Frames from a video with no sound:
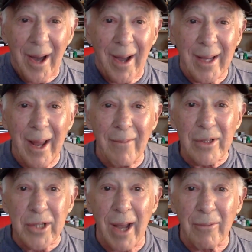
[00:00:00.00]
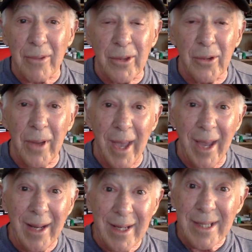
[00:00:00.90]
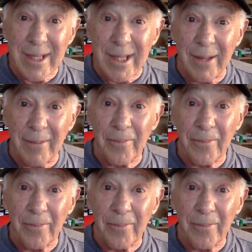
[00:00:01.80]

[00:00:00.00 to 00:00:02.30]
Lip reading: I can have a chat with you ain't easy.